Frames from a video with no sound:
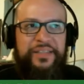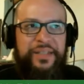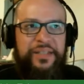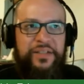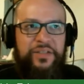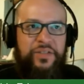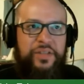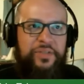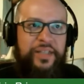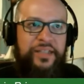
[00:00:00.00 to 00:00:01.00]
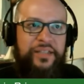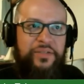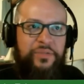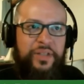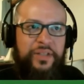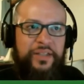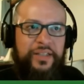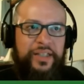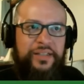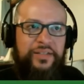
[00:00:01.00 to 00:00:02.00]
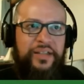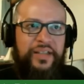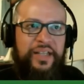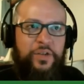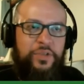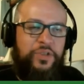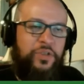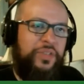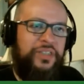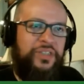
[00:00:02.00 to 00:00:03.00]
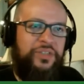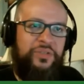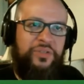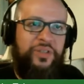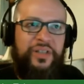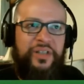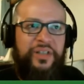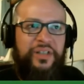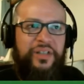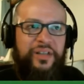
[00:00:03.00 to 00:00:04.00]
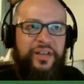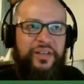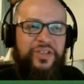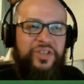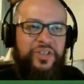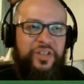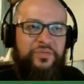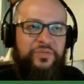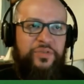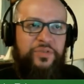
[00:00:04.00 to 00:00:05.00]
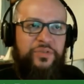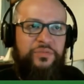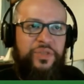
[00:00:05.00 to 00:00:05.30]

I mean, do you really think they can like overturn this, or are they just looking for